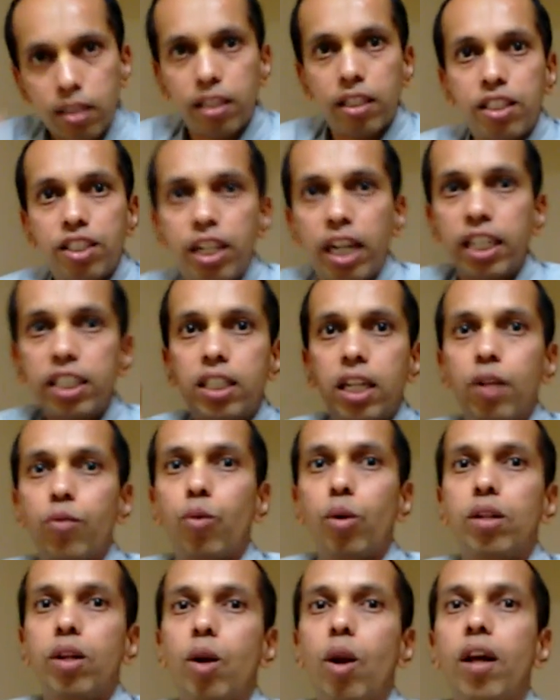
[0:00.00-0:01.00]
this tradition
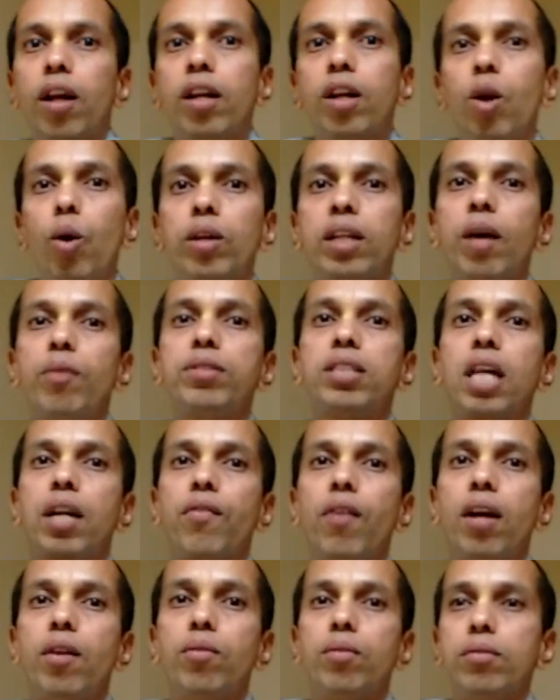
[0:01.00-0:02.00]
would not have
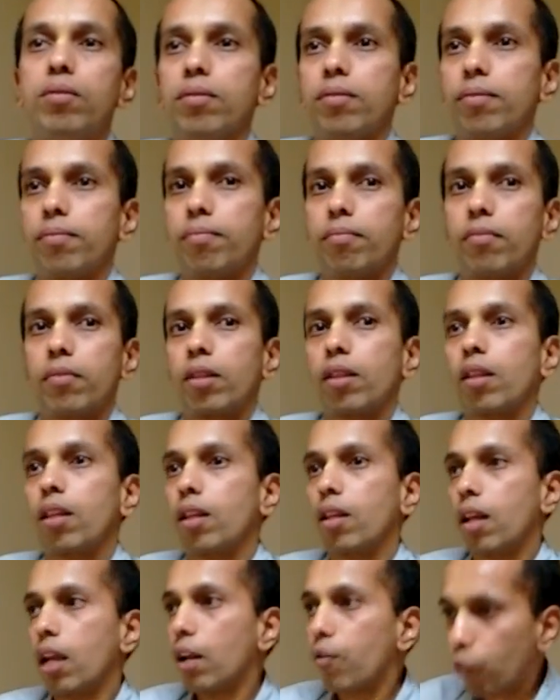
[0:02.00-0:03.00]
survived.
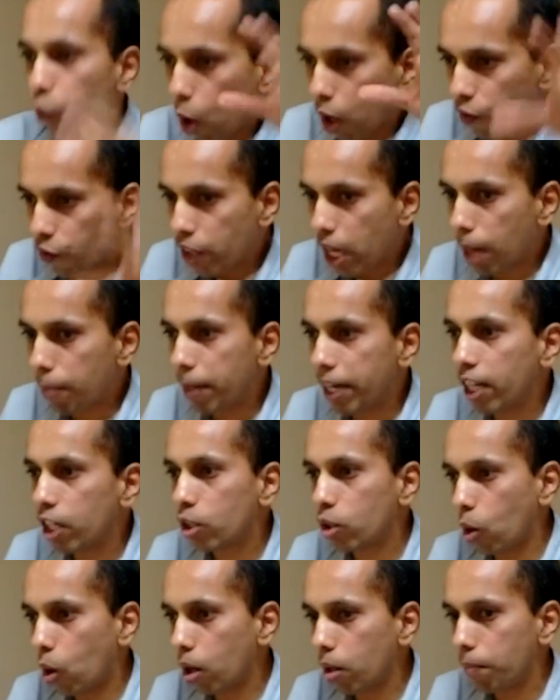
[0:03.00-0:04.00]
What we are
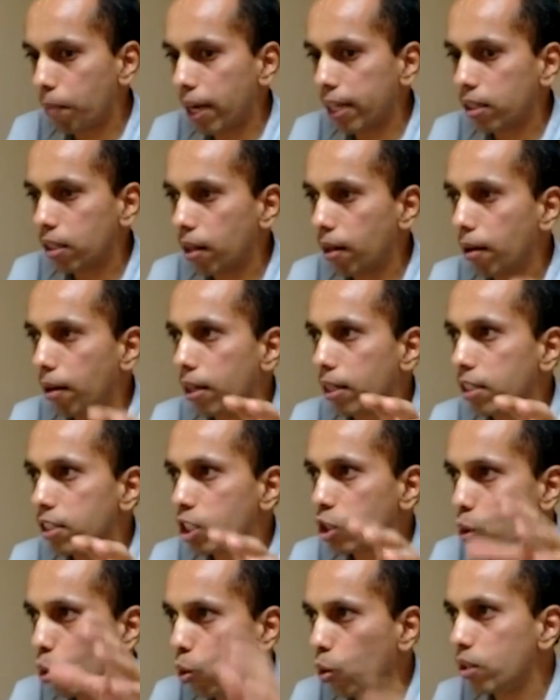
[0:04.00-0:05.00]
being taught by the in
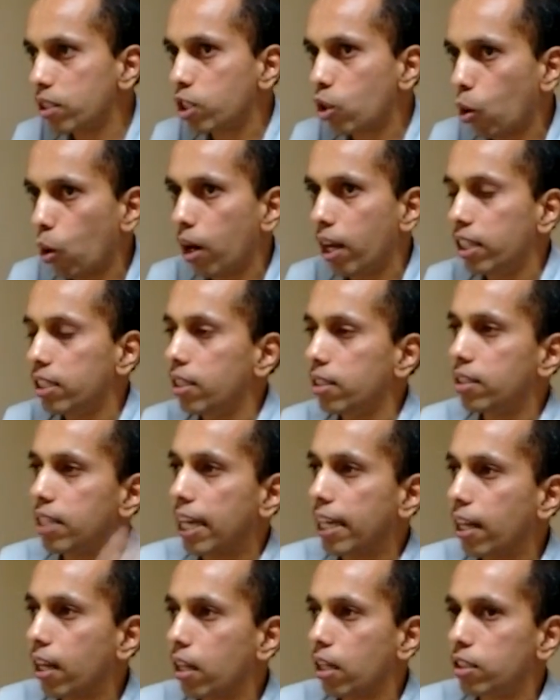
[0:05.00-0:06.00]
schools, colleges,
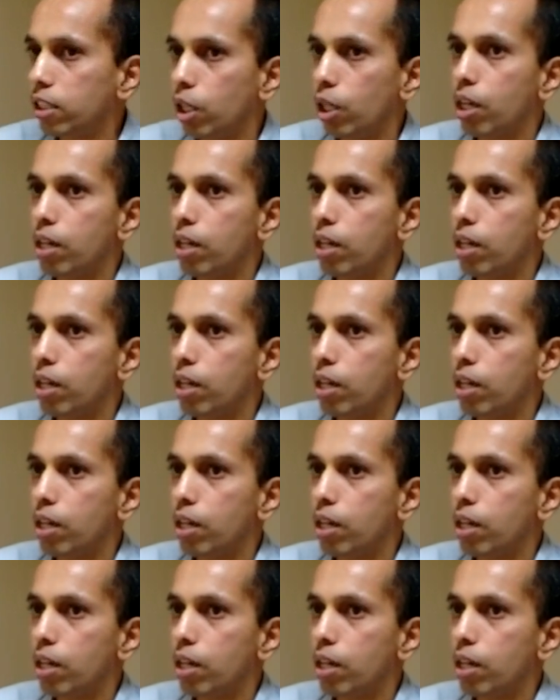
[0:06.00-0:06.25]
agriculture,